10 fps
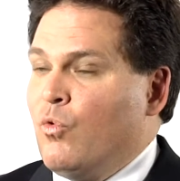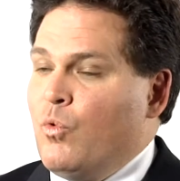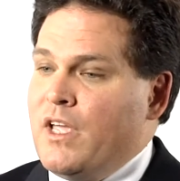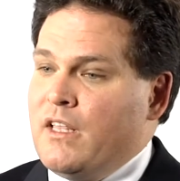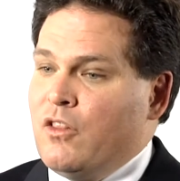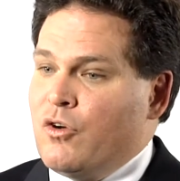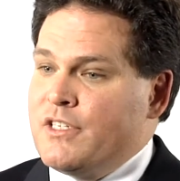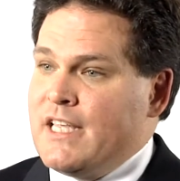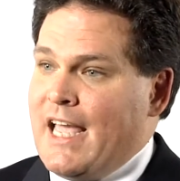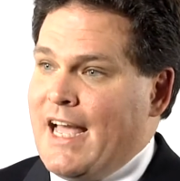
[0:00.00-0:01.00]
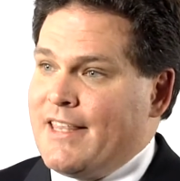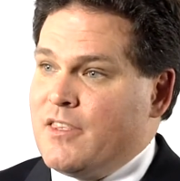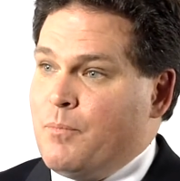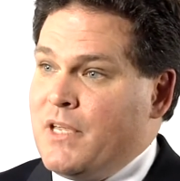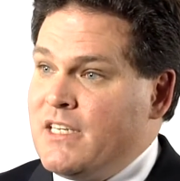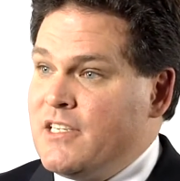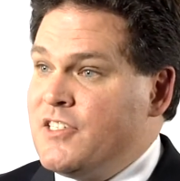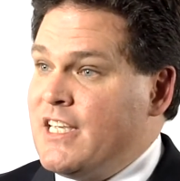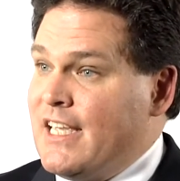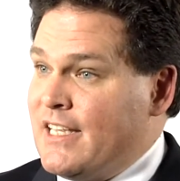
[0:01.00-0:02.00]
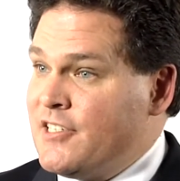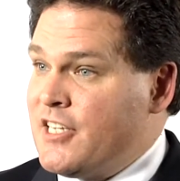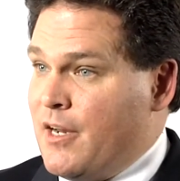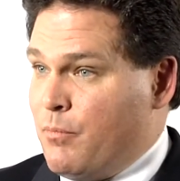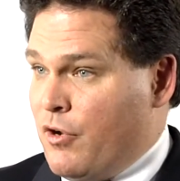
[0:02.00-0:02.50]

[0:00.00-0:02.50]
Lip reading: we looked at the PTC Insight